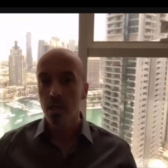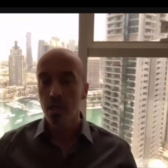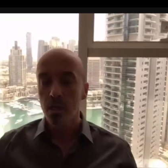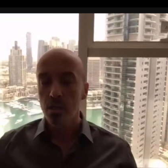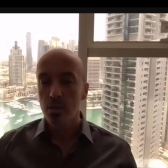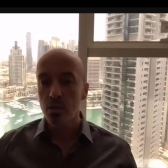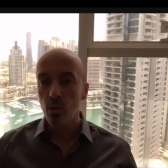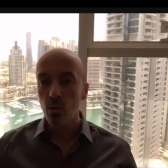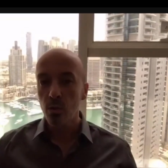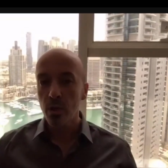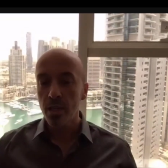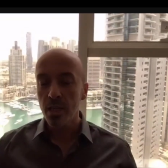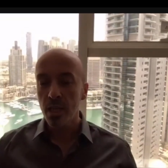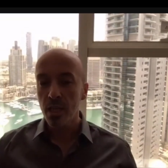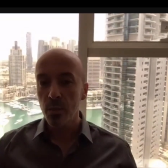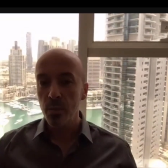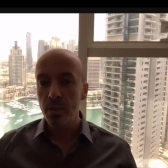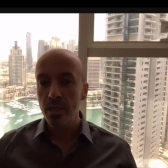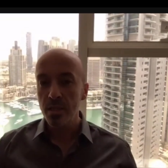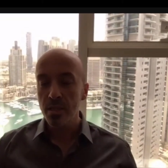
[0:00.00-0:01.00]
So what
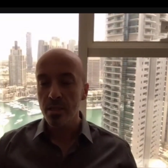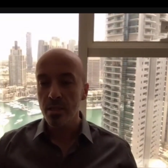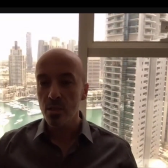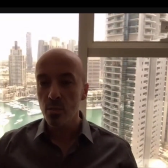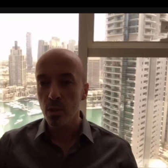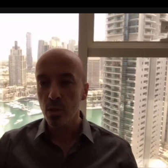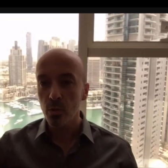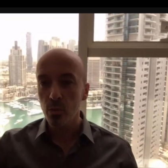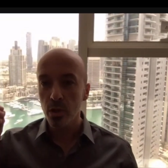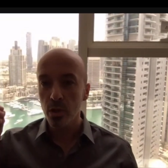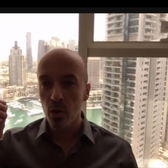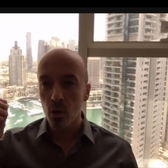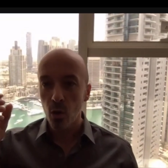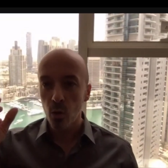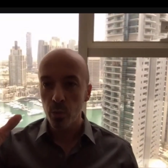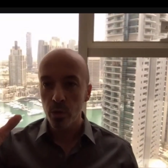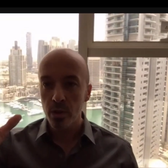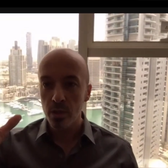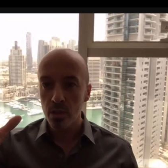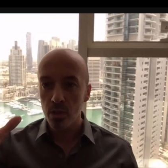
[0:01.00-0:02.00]
that means is when we
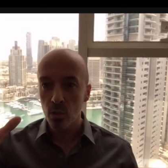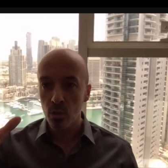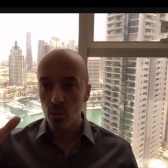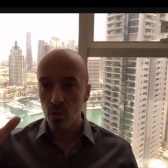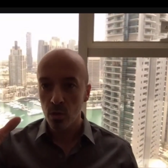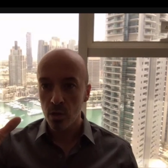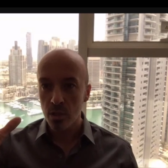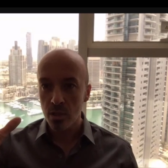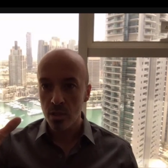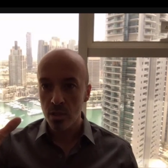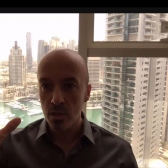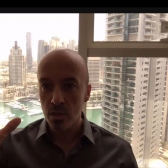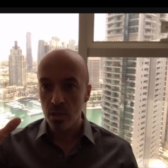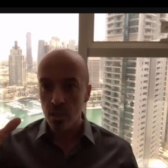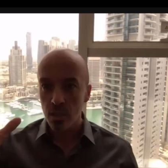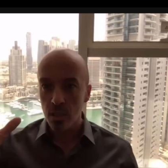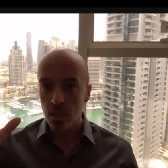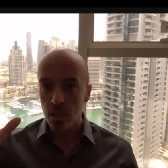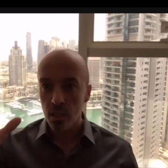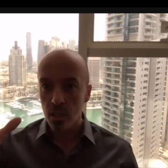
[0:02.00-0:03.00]
open the doors,
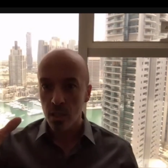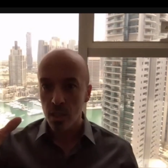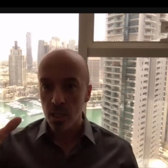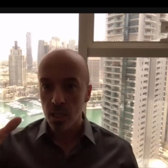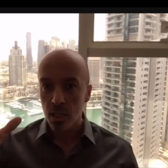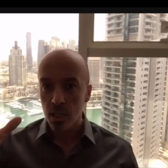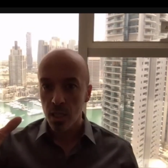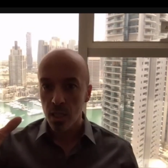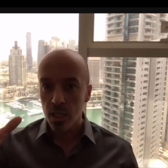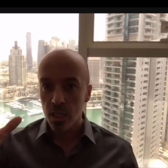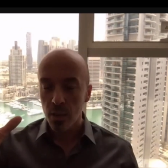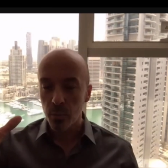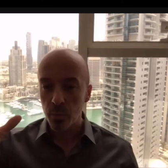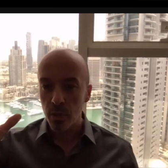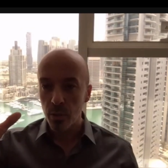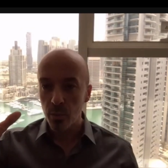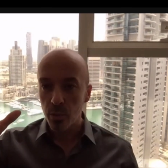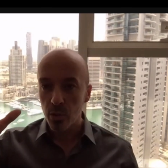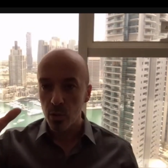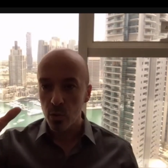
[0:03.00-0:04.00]
the
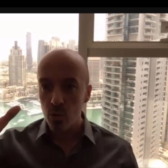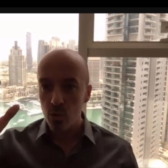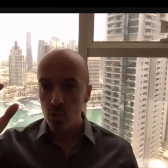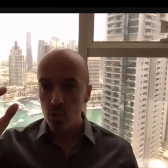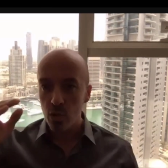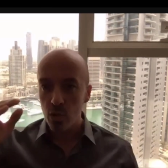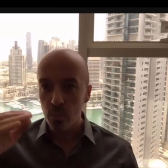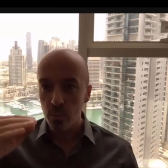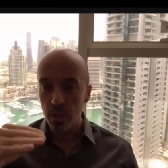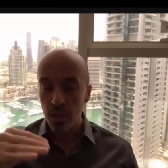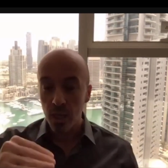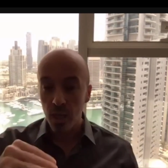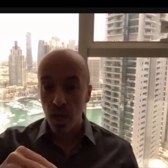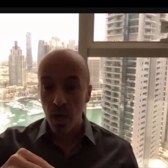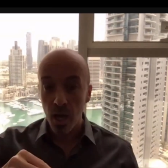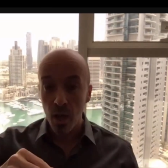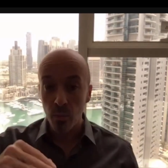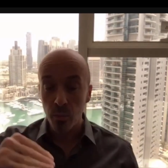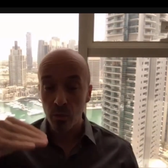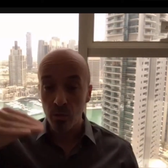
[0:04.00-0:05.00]
people who's going to be
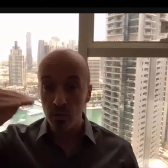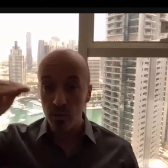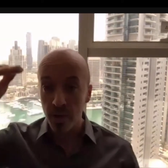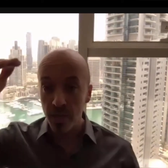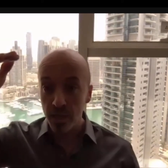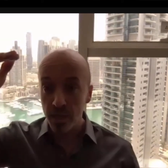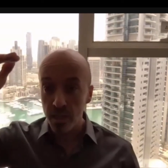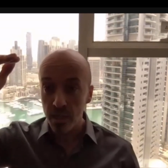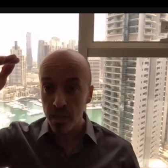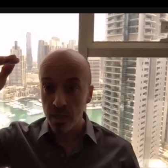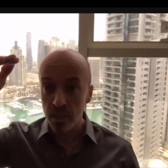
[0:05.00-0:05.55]
upgrading